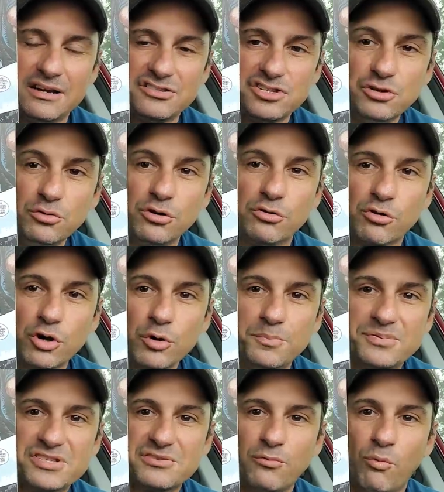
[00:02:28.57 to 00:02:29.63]
two
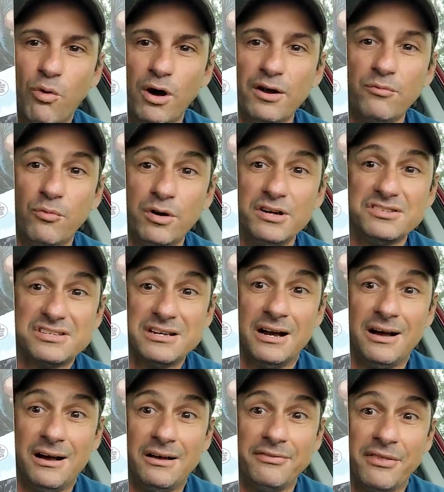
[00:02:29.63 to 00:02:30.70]
groups. One was
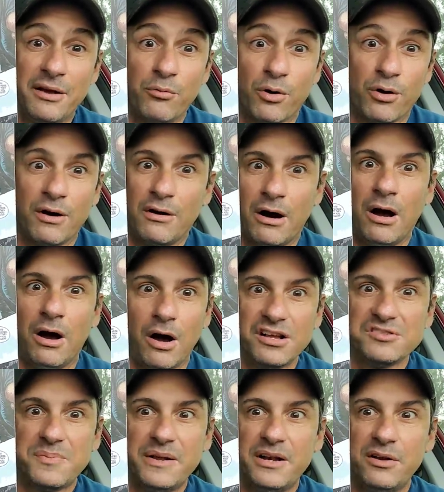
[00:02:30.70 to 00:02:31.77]
they were a
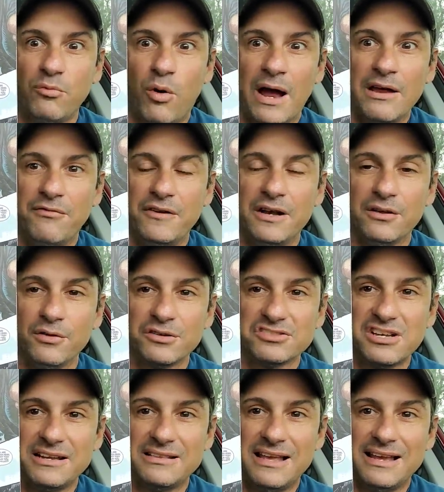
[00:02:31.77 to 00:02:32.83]
husband and wife, and it looks
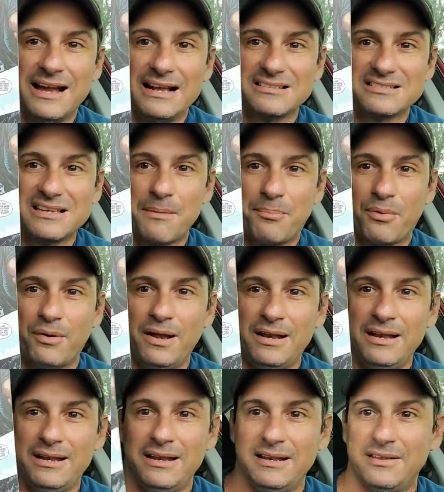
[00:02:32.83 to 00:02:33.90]
like they got
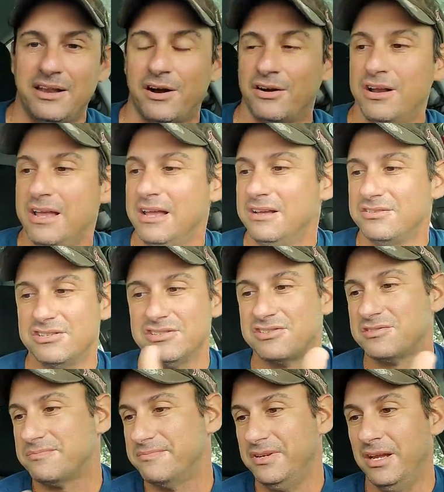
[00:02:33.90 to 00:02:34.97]
separated, and they're
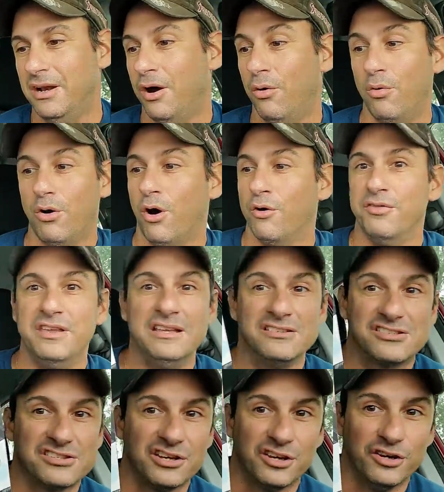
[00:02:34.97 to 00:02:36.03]
just, you know, are
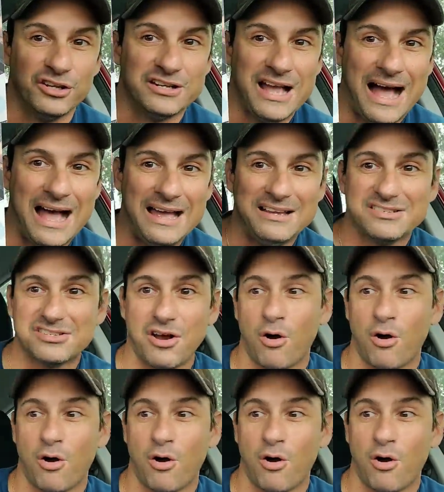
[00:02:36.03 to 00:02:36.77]
these the good guys?